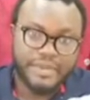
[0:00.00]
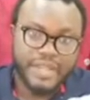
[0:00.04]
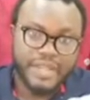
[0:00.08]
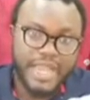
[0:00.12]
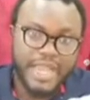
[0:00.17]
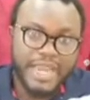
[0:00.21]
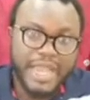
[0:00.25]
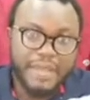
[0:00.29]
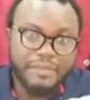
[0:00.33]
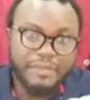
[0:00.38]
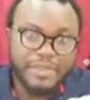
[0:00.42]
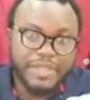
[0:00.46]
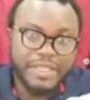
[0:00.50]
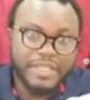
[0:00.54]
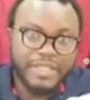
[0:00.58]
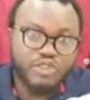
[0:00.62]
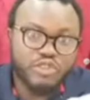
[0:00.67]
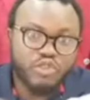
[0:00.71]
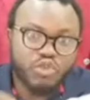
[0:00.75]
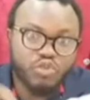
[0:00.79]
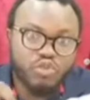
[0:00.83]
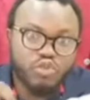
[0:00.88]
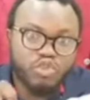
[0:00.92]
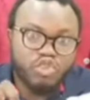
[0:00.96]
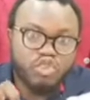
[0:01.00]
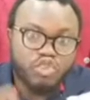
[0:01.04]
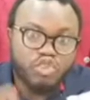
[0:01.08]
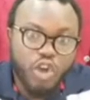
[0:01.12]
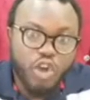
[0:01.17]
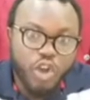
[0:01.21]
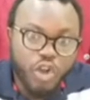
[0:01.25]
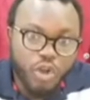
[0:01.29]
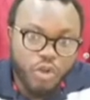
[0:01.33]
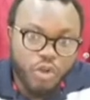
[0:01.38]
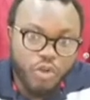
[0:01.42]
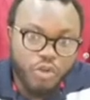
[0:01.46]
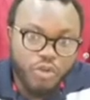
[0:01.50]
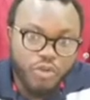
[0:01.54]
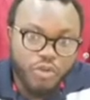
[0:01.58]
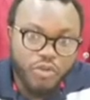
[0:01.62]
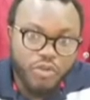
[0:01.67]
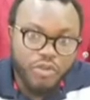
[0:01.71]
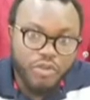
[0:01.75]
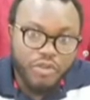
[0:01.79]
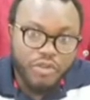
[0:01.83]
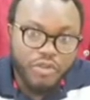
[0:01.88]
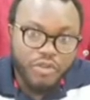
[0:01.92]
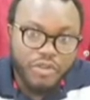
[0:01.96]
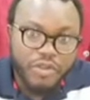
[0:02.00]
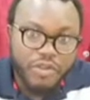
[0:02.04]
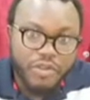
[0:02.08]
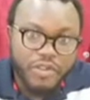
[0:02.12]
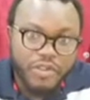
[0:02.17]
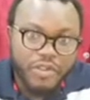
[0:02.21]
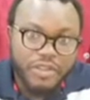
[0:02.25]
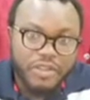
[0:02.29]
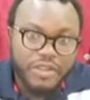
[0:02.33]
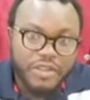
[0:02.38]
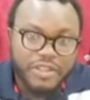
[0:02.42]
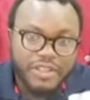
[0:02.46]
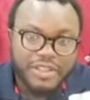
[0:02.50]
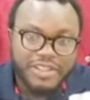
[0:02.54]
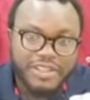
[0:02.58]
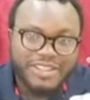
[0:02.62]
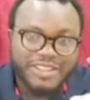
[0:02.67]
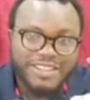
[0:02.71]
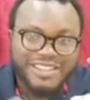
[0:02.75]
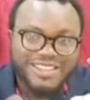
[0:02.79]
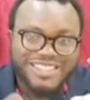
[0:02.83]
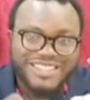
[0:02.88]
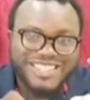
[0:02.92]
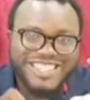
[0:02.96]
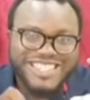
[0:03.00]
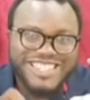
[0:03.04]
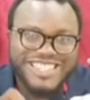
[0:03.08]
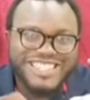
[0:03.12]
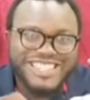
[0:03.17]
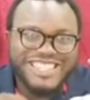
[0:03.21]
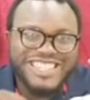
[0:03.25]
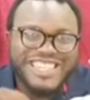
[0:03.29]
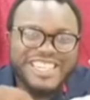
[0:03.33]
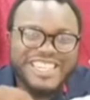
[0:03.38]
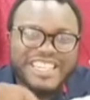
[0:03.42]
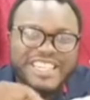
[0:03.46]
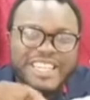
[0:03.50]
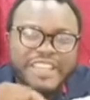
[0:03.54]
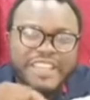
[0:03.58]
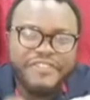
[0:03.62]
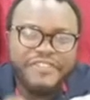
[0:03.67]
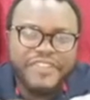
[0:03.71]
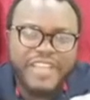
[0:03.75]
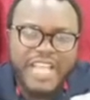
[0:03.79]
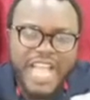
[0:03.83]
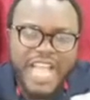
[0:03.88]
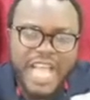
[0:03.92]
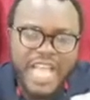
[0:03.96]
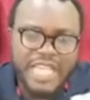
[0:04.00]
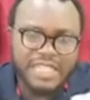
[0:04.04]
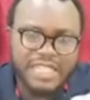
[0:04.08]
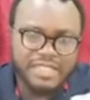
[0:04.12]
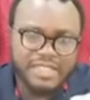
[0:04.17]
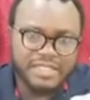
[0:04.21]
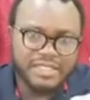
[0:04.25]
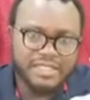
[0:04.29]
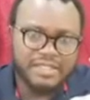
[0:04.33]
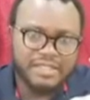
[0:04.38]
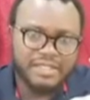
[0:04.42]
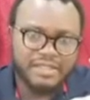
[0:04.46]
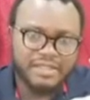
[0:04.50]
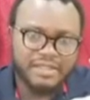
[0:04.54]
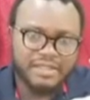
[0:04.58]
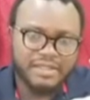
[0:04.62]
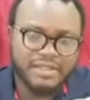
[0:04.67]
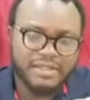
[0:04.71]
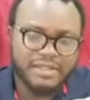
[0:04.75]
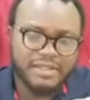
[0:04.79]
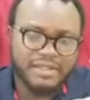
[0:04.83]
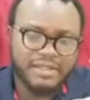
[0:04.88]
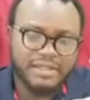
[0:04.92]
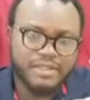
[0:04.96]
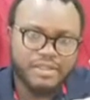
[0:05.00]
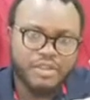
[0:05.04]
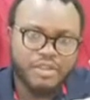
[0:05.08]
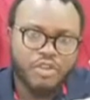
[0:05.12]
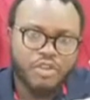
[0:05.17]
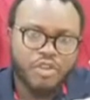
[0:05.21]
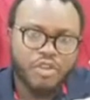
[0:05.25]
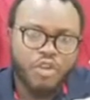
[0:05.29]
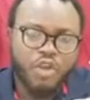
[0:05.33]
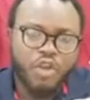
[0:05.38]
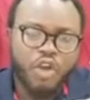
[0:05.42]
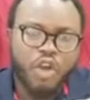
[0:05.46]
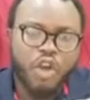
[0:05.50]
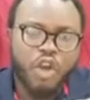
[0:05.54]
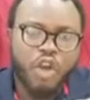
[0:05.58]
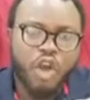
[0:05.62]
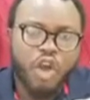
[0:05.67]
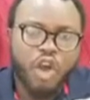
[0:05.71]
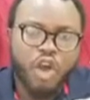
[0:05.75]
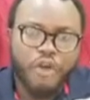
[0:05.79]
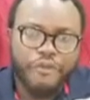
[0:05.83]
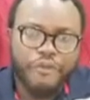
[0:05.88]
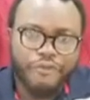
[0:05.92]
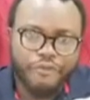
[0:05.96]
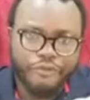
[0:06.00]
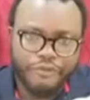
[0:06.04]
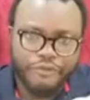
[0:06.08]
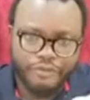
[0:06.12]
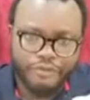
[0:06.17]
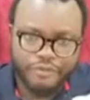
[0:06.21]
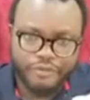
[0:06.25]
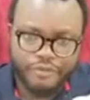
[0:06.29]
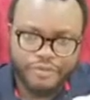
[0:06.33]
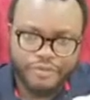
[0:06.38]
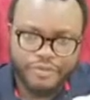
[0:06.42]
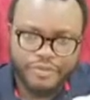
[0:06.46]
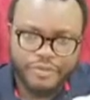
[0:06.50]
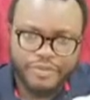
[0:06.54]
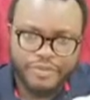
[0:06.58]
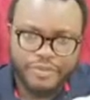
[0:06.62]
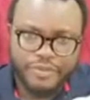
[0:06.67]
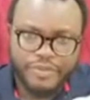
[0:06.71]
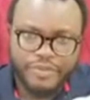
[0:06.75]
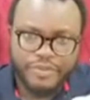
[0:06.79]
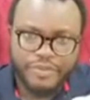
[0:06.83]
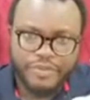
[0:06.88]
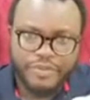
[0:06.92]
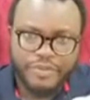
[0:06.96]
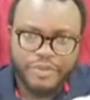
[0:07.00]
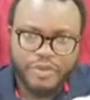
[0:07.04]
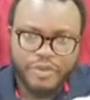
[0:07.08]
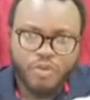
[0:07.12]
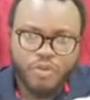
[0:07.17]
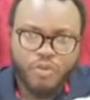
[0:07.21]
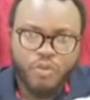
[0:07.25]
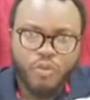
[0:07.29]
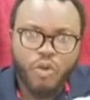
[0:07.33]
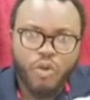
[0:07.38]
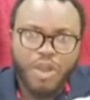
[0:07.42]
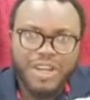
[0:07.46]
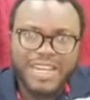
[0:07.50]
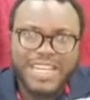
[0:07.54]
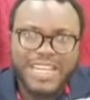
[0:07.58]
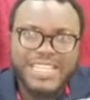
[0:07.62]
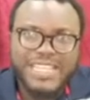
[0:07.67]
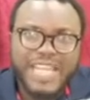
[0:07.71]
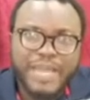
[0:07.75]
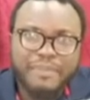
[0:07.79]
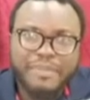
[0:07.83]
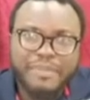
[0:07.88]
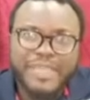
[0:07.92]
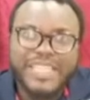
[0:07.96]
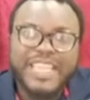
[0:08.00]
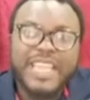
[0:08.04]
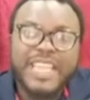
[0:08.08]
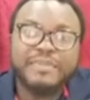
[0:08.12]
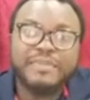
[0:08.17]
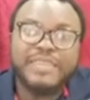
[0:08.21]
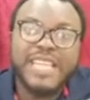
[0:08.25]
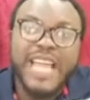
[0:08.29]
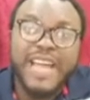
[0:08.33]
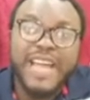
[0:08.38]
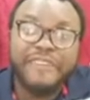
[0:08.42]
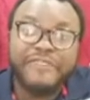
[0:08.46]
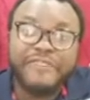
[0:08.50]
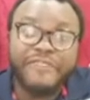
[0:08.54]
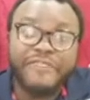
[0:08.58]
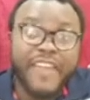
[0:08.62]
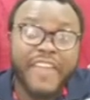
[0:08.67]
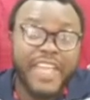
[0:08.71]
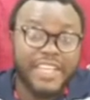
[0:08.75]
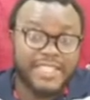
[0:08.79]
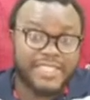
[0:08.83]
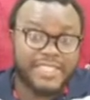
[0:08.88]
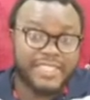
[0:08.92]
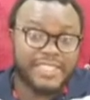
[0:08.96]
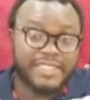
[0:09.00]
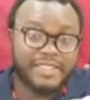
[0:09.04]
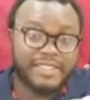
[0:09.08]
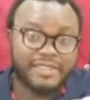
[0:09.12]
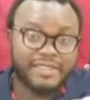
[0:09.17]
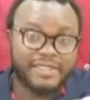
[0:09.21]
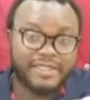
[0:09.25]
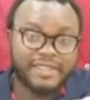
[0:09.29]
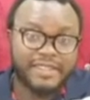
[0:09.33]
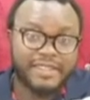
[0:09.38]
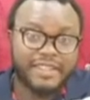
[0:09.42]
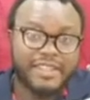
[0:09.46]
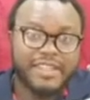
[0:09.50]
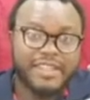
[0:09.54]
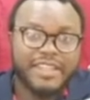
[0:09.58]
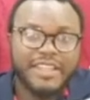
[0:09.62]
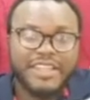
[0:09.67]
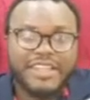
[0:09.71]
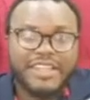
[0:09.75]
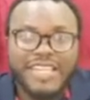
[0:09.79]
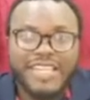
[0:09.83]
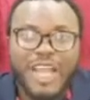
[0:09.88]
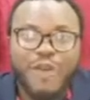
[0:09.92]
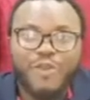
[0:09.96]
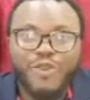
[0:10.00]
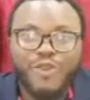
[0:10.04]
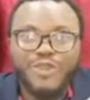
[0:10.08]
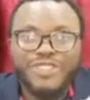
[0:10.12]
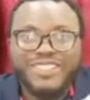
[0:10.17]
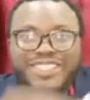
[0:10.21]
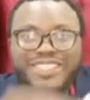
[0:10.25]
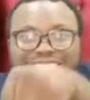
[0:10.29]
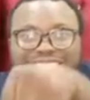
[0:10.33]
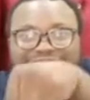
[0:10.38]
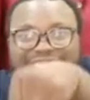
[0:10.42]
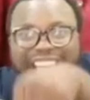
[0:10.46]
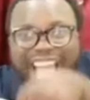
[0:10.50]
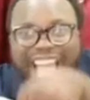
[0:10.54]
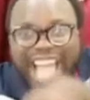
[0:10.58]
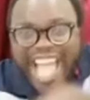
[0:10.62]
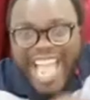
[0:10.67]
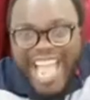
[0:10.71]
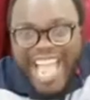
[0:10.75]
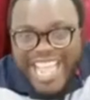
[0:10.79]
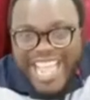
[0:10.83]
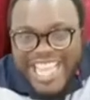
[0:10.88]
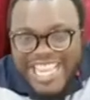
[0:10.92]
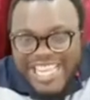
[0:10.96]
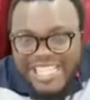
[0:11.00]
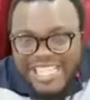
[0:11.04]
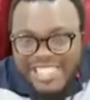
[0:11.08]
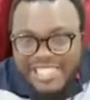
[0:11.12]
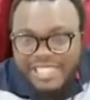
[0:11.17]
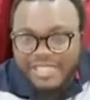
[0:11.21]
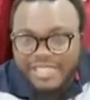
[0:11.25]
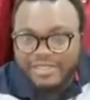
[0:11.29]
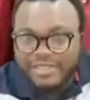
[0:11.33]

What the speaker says: and I begin to draw the significance of what later became their faith that was tied